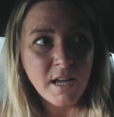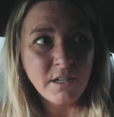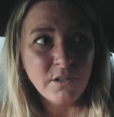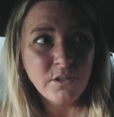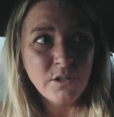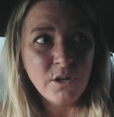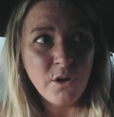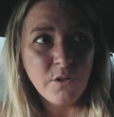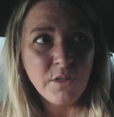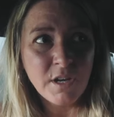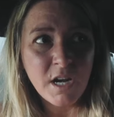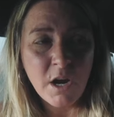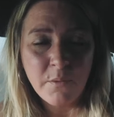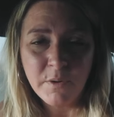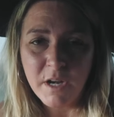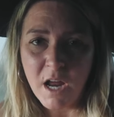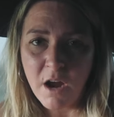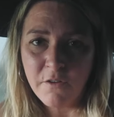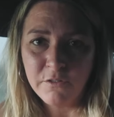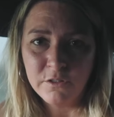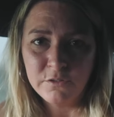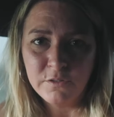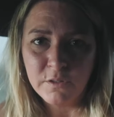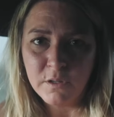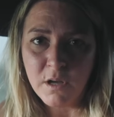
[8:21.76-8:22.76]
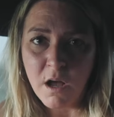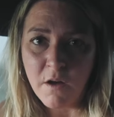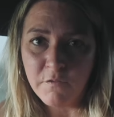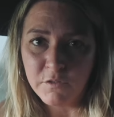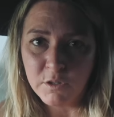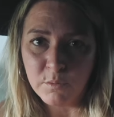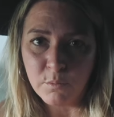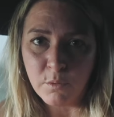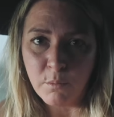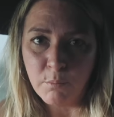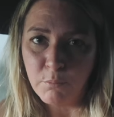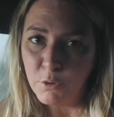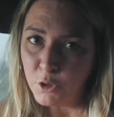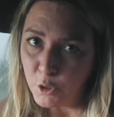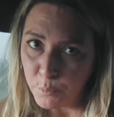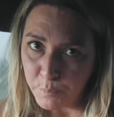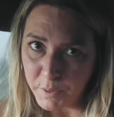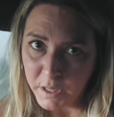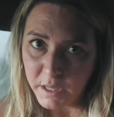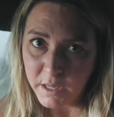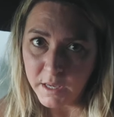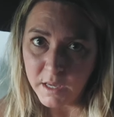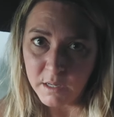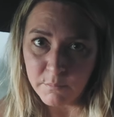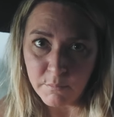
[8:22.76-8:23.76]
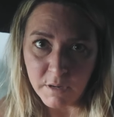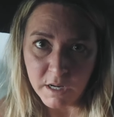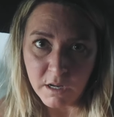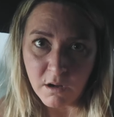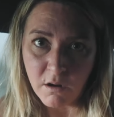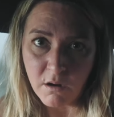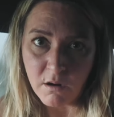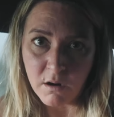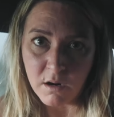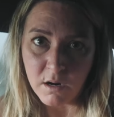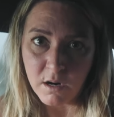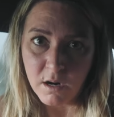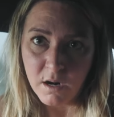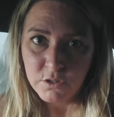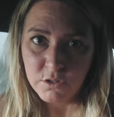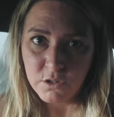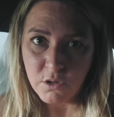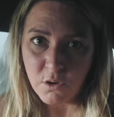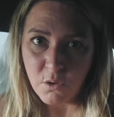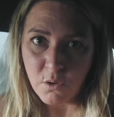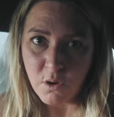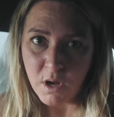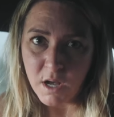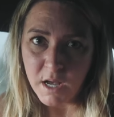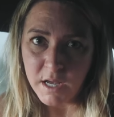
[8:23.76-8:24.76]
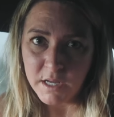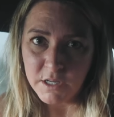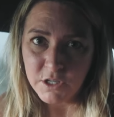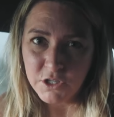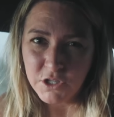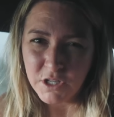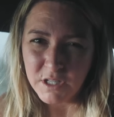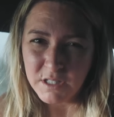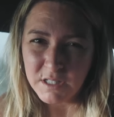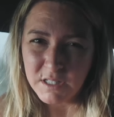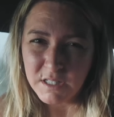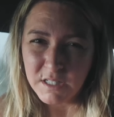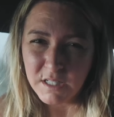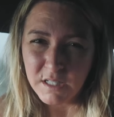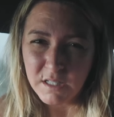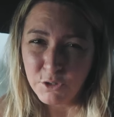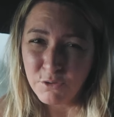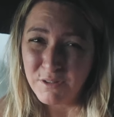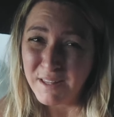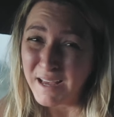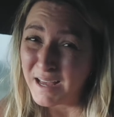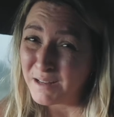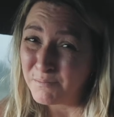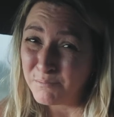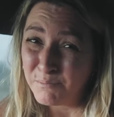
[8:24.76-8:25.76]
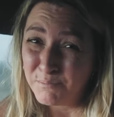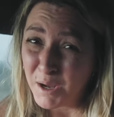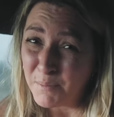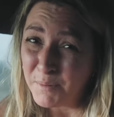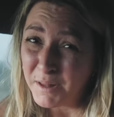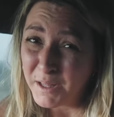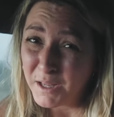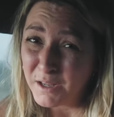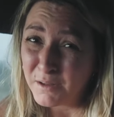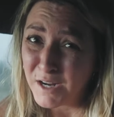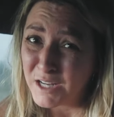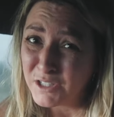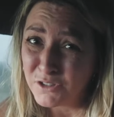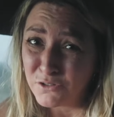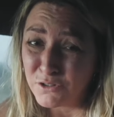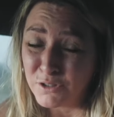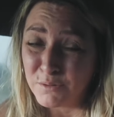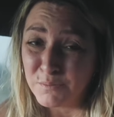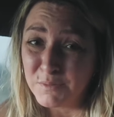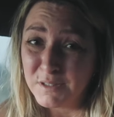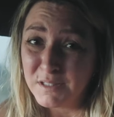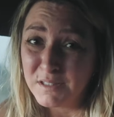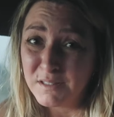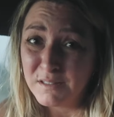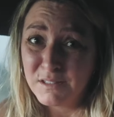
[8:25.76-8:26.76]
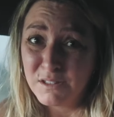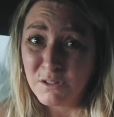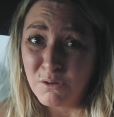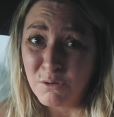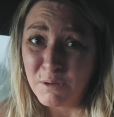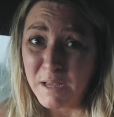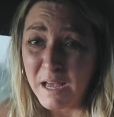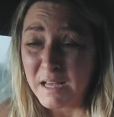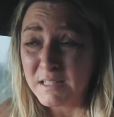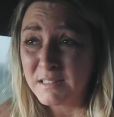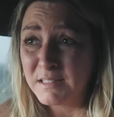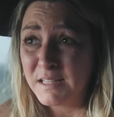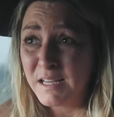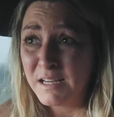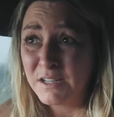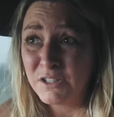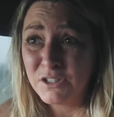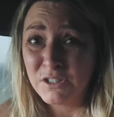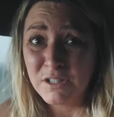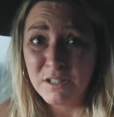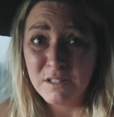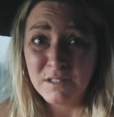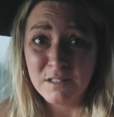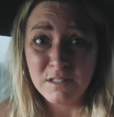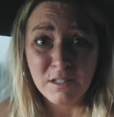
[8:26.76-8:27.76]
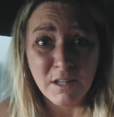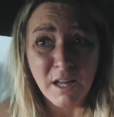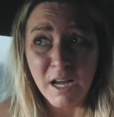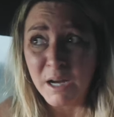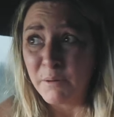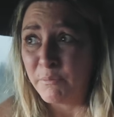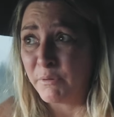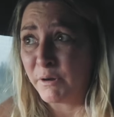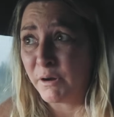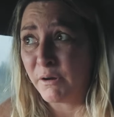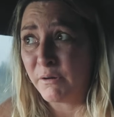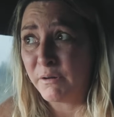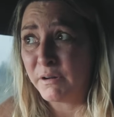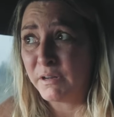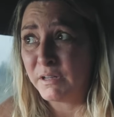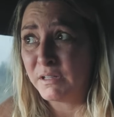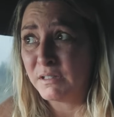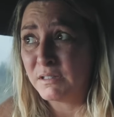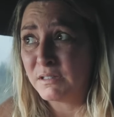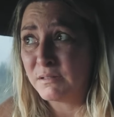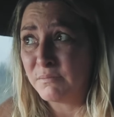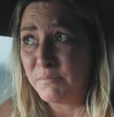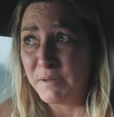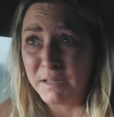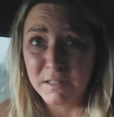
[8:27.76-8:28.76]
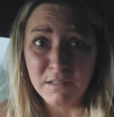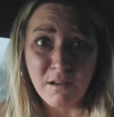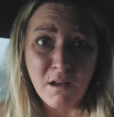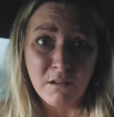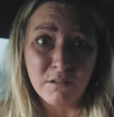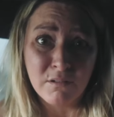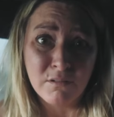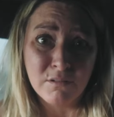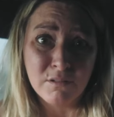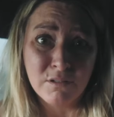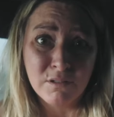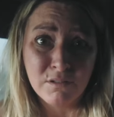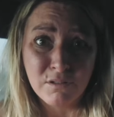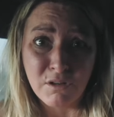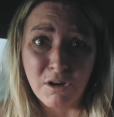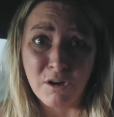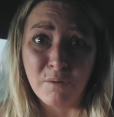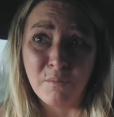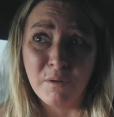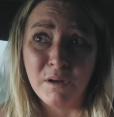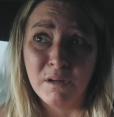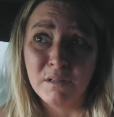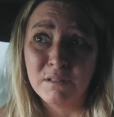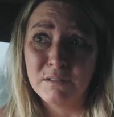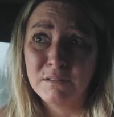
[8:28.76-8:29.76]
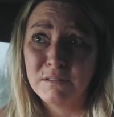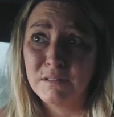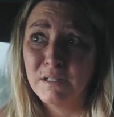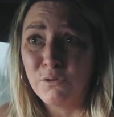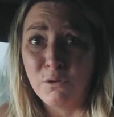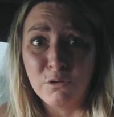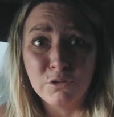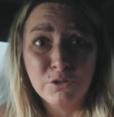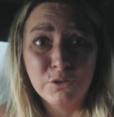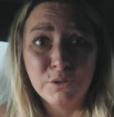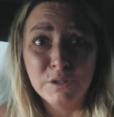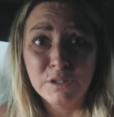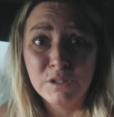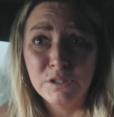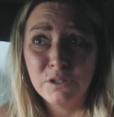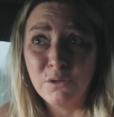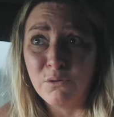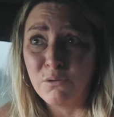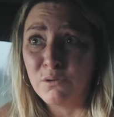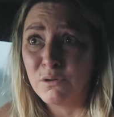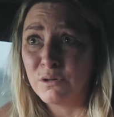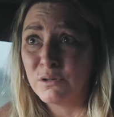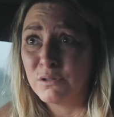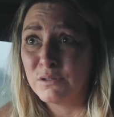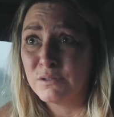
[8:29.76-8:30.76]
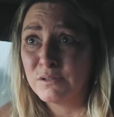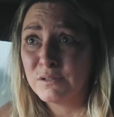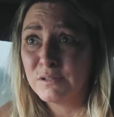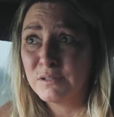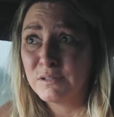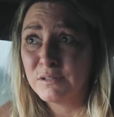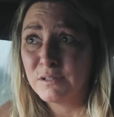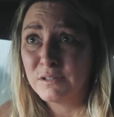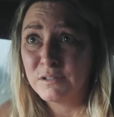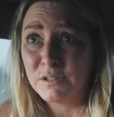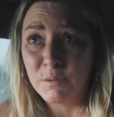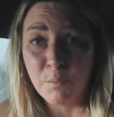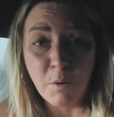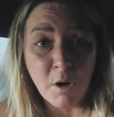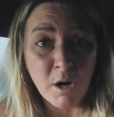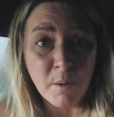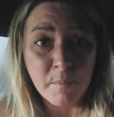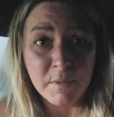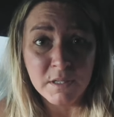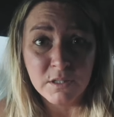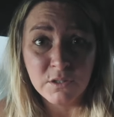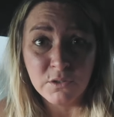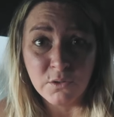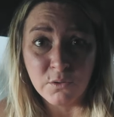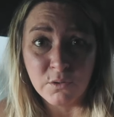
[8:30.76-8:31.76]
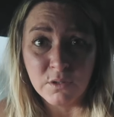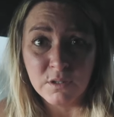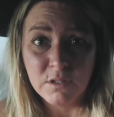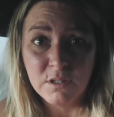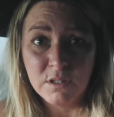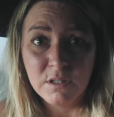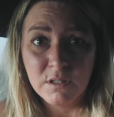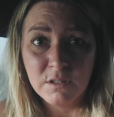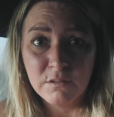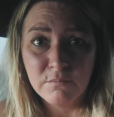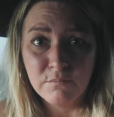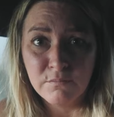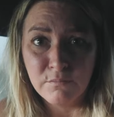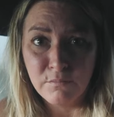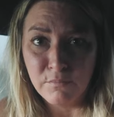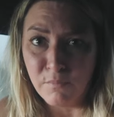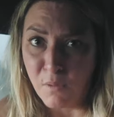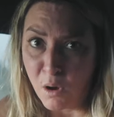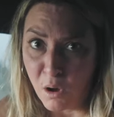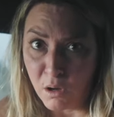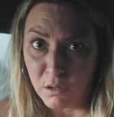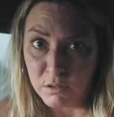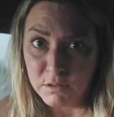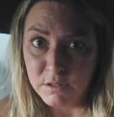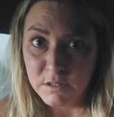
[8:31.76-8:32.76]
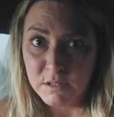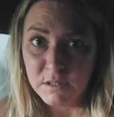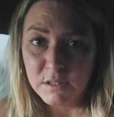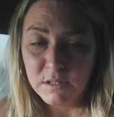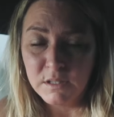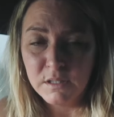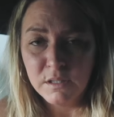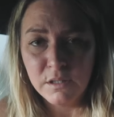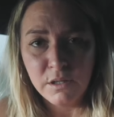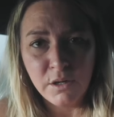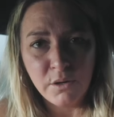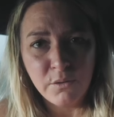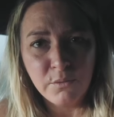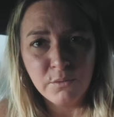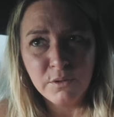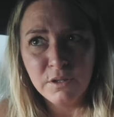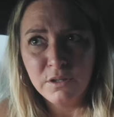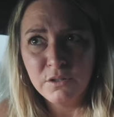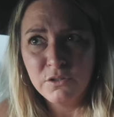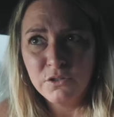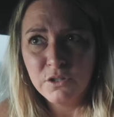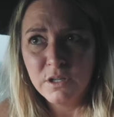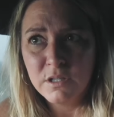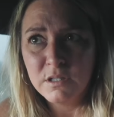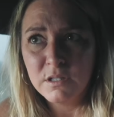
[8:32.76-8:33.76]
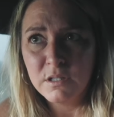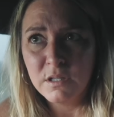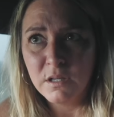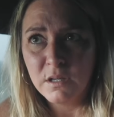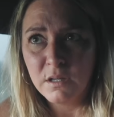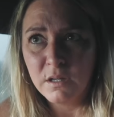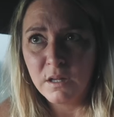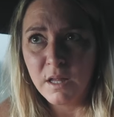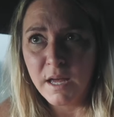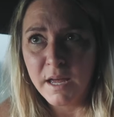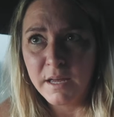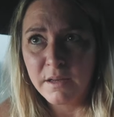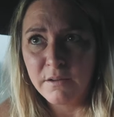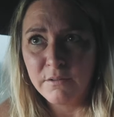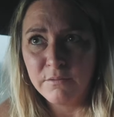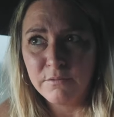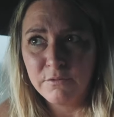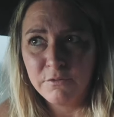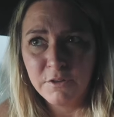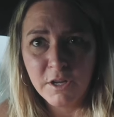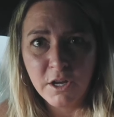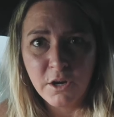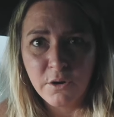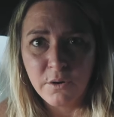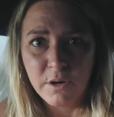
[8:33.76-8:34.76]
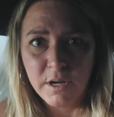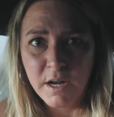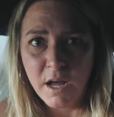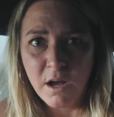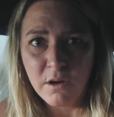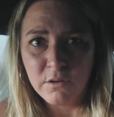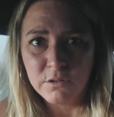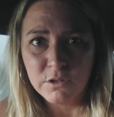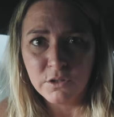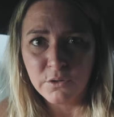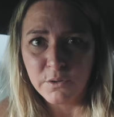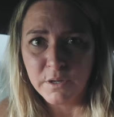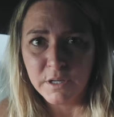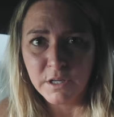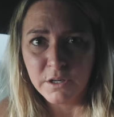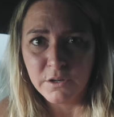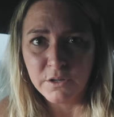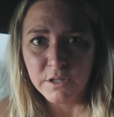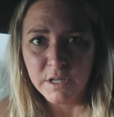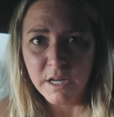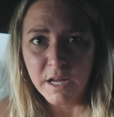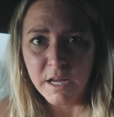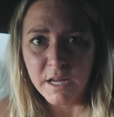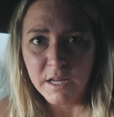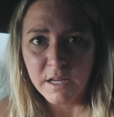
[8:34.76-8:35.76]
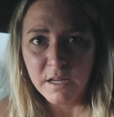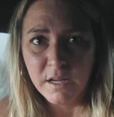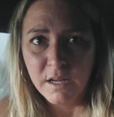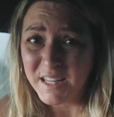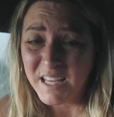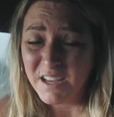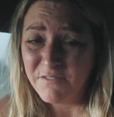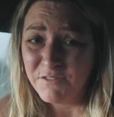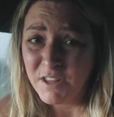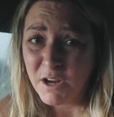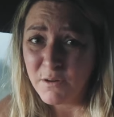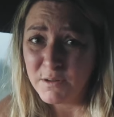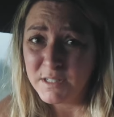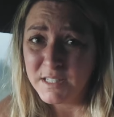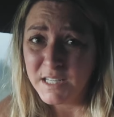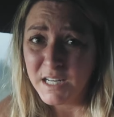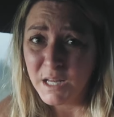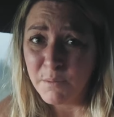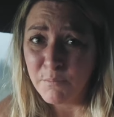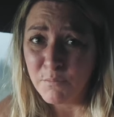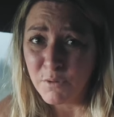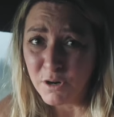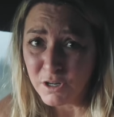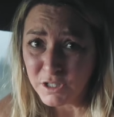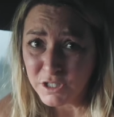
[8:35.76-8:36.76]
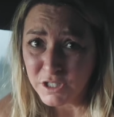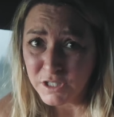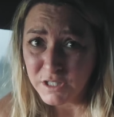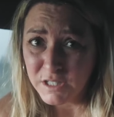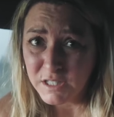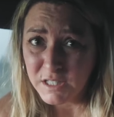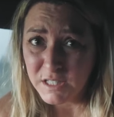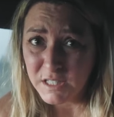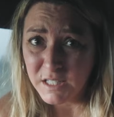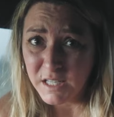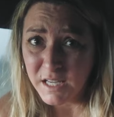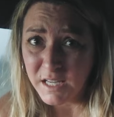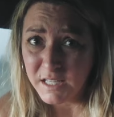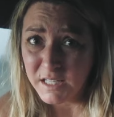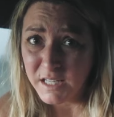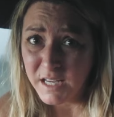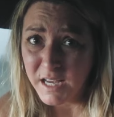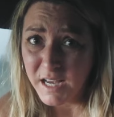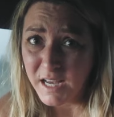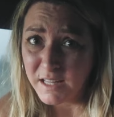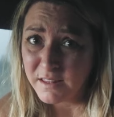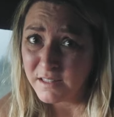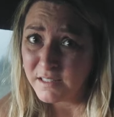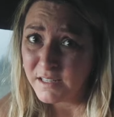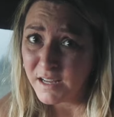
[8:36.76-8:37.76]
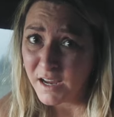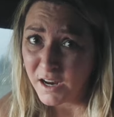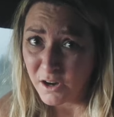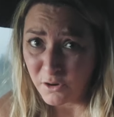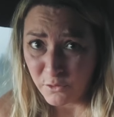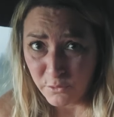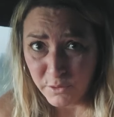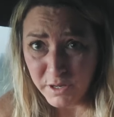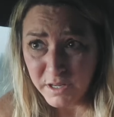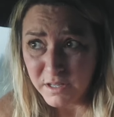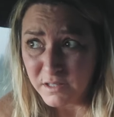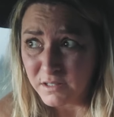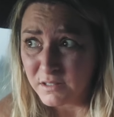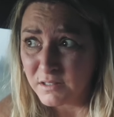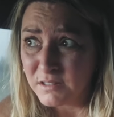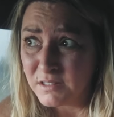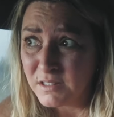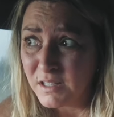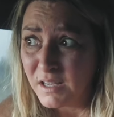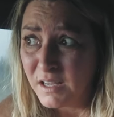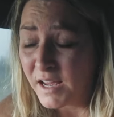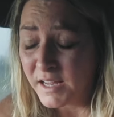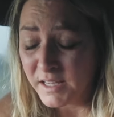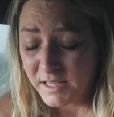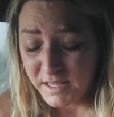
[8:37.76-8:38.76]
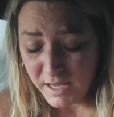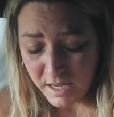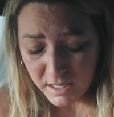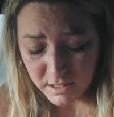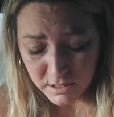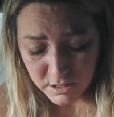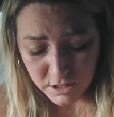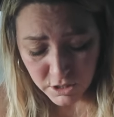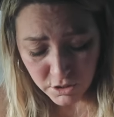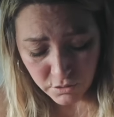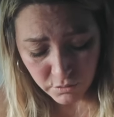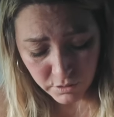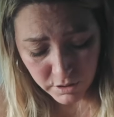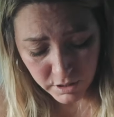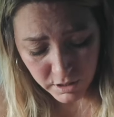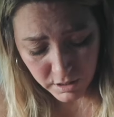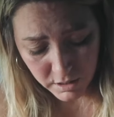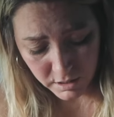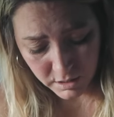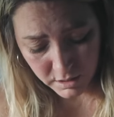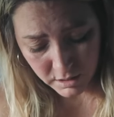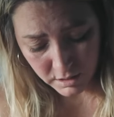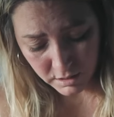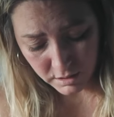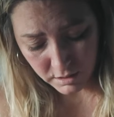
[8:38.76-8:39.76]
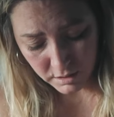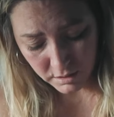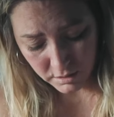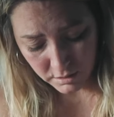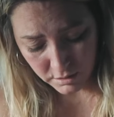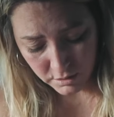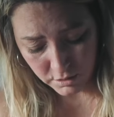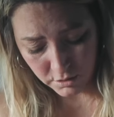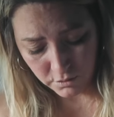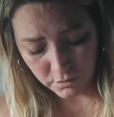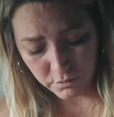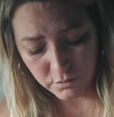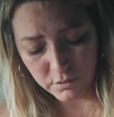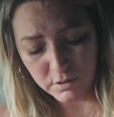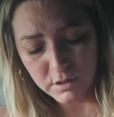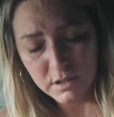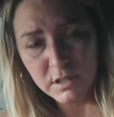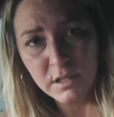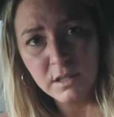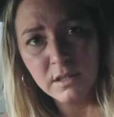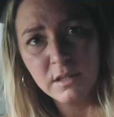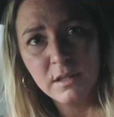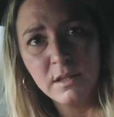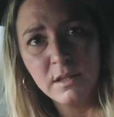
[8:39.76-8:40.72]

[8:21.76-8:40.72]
I don't know that I would ever feel comfortable pooping in my car. So I just do that in public restrooms. So gas stations, libraries, McDonald's, Starbucks, grocery stores, department stores, malls. You know, you just like figure it out during your day. If there was an emergency and you had the diarrheas, I guess you could use